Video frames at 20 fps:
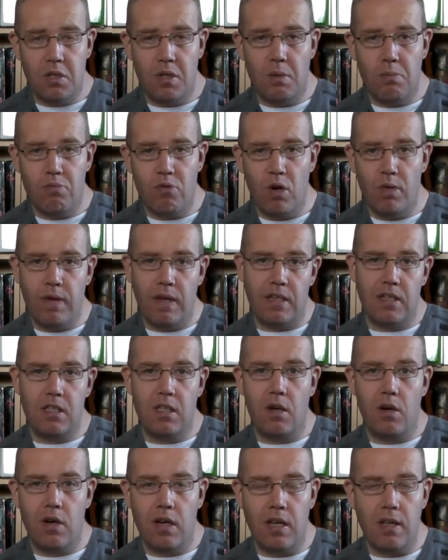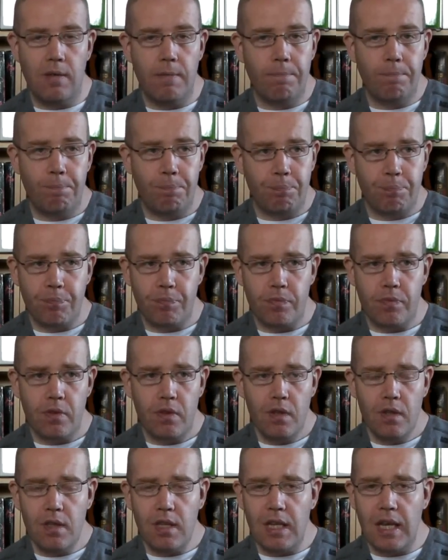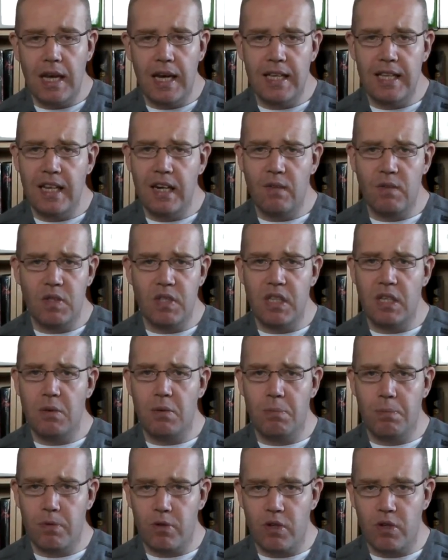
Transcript: improve that slightly. And then obviously